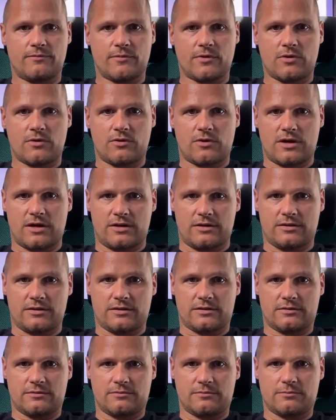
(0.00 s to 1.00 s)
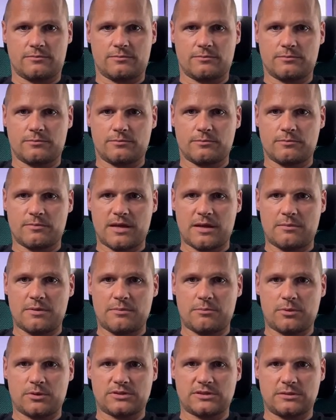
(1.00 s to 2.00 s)
All right, maybe
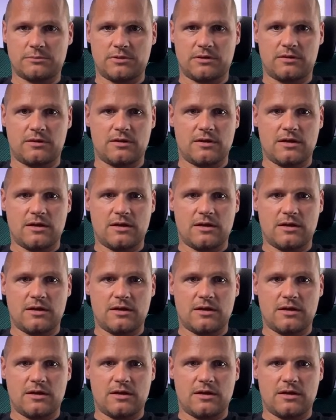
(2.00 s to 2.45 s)
possible.